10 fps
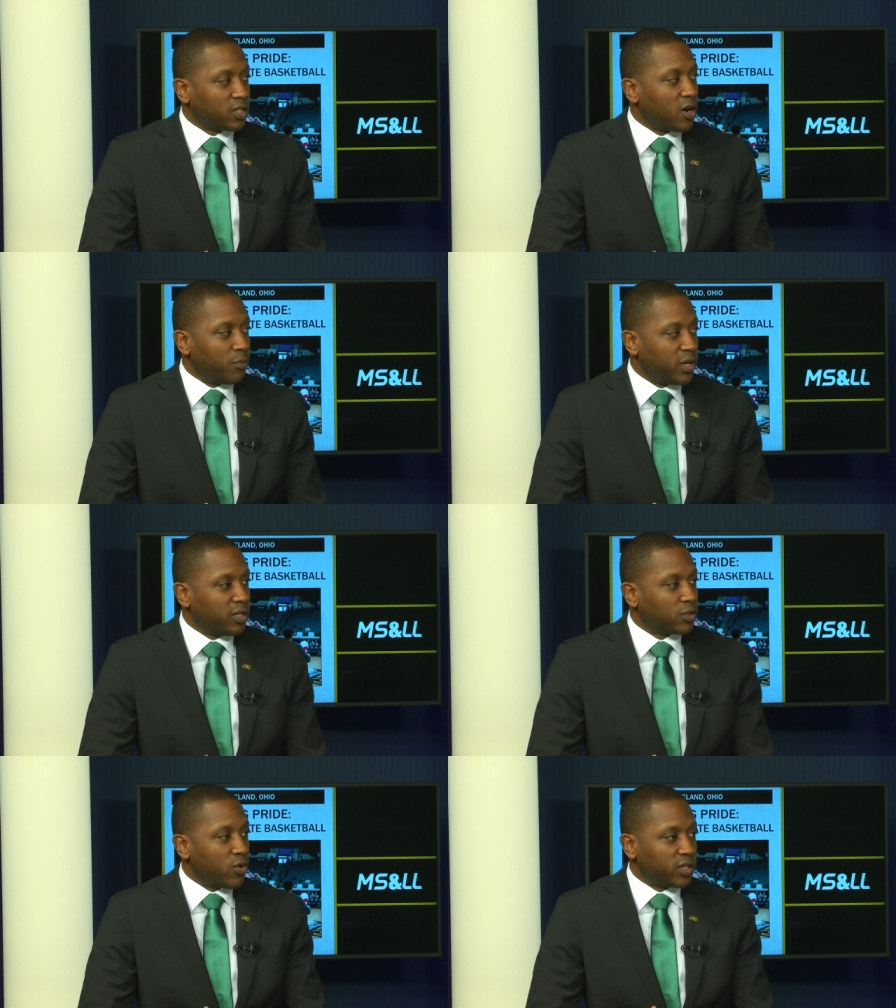our
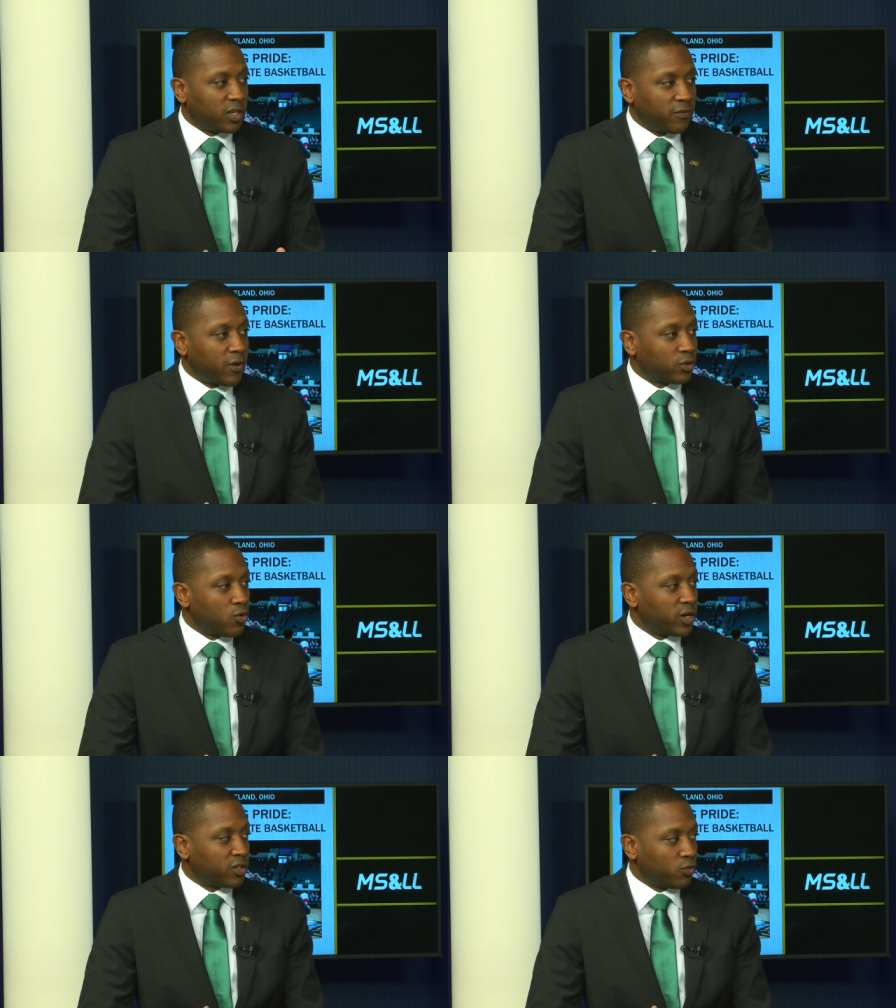biggest question and first
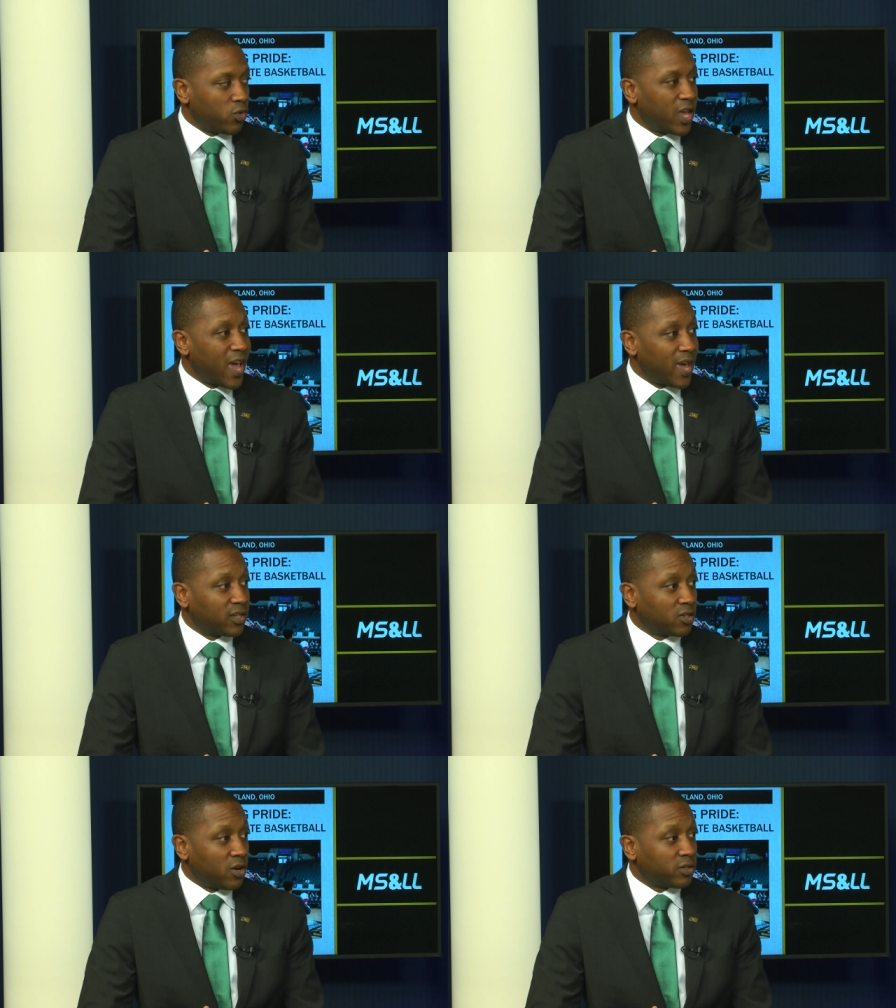question we
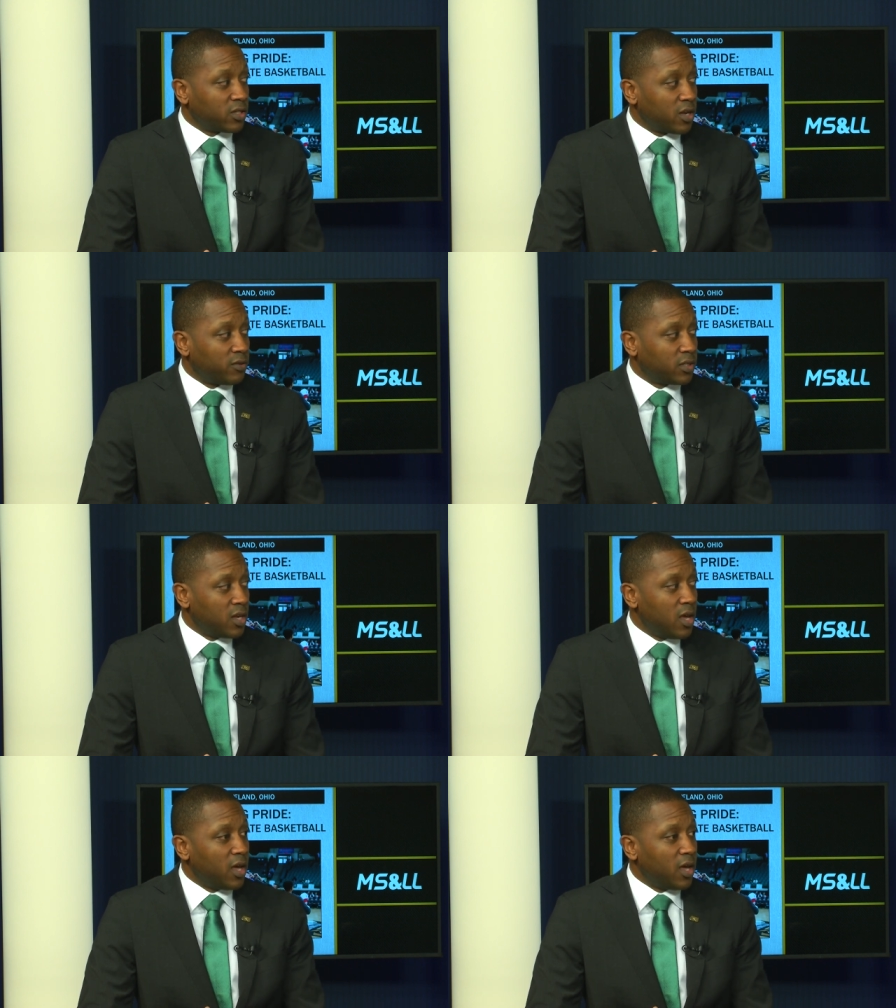ask ourselves.